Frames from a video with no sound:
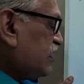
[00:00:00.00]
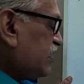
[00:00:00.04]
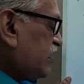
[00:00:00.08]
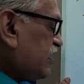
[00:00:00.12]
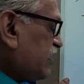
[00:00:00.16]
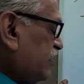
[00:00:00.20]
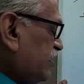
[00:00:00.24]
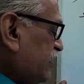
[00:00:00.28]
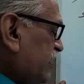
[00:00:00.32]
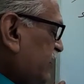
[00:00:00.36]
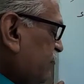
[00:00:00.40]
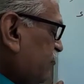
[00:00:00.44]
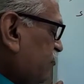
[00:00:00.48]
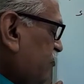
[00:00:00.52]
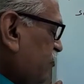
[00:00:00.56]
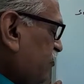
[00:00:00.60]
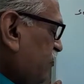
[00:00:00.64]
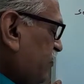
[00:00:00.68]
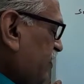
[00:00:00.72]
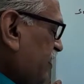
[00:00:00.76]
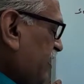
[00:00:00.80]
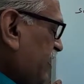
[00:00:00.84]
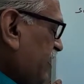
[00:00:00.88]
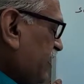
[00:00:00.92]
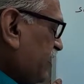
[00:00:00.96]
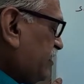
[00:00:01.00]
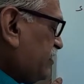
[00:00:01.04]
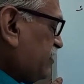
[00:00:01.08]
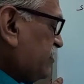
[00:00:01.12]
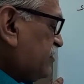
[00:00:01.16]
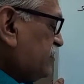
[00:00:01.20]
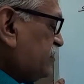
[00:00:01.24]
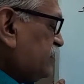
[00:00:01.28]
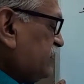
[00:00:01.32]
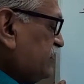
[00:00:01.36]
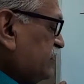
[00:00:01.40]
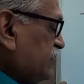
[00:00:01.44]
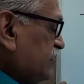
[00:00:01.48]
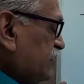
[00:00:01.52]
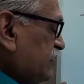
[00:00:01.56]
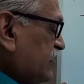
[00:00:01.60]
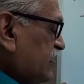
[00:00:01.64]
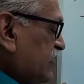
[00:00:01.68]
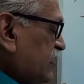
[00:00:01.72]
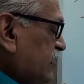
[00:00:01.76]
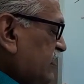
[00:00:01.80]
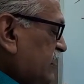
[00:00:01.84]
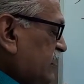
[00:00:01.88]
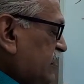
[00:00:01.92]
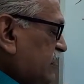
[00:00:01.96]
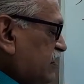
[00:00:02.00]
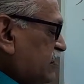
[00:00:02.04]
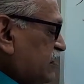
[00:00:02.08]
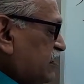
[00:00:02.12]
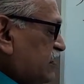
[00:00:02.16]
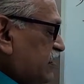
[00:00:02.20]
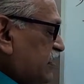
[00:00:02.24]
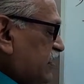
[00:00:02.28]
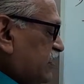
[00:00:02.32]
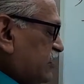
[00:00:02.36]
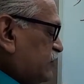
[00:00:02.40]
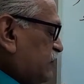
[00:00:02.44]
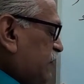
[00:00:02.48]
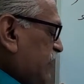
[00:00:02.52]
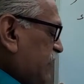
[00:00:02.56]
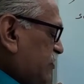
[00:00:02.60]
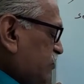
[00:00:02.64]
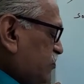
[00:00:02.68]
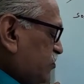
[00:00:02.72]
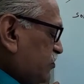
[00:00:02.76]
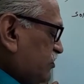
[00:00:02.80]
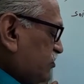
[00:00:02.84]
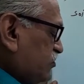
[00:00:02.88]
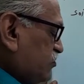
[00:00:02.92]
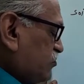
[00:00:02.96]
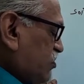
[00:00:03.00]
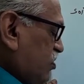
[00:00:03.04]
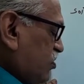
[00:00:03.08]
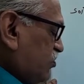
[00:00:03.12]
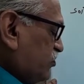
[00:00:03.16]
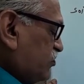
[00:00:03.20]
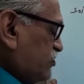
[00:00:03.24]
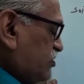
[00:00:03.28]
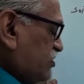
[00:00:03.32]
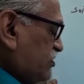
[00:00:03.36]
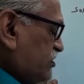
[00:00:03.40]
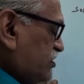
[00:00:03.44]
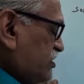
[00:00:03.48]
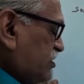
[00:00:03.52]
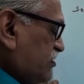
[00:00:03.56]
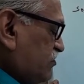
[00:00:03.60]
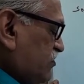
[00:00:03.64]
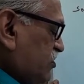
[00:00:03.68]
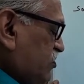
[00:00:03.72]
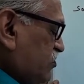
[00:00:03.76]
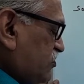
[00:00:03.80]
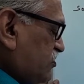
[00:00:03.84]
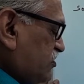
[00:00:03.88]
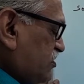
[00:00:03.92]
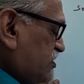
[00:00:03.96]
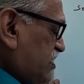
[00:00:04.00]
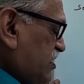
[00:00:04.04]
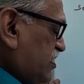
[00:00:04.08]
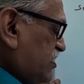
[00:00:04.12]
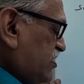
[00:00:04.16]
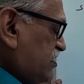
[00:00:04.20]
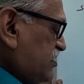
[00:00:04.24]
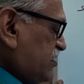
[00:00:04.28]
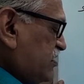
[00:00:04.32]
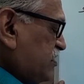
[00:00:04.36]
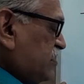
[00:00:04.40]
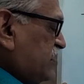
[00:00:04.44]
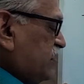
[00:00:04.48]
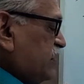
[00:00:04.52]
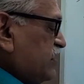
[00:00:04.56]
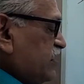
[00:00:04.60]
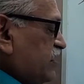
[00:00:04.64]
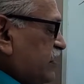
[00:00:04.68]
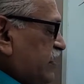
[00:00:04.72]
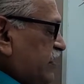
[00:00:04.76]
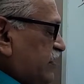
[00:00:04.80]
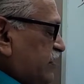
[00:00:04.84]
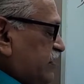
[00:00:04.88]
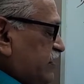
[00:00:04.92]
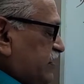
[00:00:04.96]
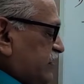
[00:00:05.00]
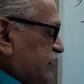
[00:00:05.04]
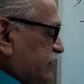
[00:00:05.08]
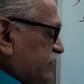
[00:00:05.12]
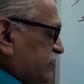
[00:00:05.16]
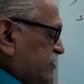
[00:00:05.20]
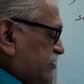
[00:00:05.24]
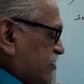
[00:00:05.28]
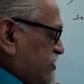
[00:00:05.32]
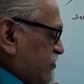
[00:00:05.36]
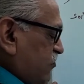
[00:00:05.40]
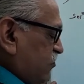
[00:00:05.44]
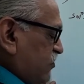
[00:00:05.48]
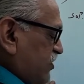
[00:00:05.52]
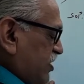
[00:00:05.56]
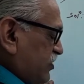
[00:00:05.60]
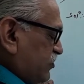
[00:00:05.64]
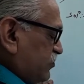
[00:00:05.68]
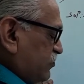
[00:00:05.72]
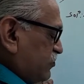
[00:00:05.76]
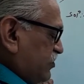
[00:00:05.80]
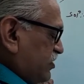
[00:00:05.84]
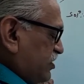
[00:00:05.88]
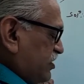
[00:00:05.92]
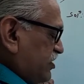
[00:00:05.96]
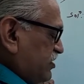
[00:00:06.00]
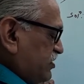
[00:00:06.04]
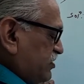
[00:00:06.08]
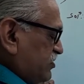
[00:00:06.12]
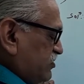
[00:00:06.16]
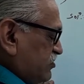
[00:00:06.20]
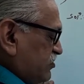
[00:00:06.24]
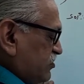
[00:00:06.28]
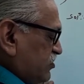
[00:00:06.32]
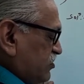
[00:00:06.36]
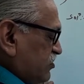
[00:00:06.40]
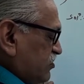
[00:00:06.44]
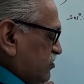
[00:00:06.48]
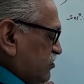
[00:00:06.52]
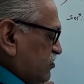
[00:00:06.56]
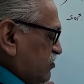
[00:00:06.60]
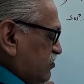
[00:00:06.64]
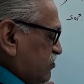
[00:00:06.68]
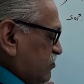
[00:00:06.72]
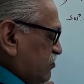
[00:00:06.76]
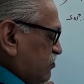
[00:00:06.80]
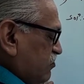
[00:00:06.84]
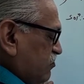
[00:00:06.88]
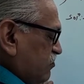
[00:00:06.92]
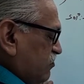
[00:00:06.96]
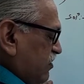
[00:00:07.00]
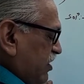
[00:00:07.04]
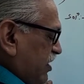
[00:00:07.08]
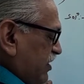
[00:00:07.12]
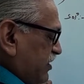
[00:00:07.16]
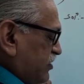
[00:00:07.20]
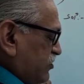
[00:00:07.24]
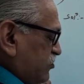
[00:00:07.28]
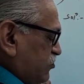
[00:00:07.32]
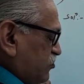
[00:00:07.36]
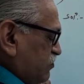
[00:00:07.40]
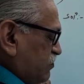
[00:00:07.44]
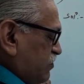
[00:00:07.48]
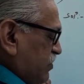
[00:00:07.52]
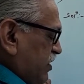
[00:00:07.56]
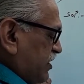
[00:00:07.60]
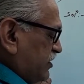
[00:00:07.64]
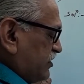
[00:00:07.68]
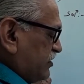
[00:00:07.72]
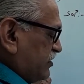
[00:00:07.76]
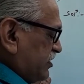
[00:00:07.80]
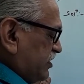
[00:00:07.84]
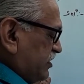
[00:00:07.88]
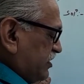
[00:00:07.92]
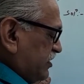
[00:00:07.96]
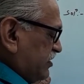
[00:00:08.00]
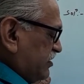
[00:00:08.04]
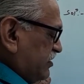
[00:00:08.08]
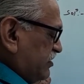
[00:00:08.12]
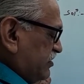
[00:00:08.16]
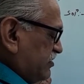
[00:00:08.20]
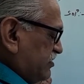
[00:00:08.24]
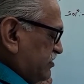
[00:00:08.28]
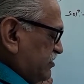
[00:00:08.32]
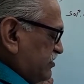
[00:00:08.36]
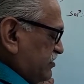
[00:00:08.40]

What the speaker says: and therefore we get x by 2 is constant term outside, integration of y square is y cube by 3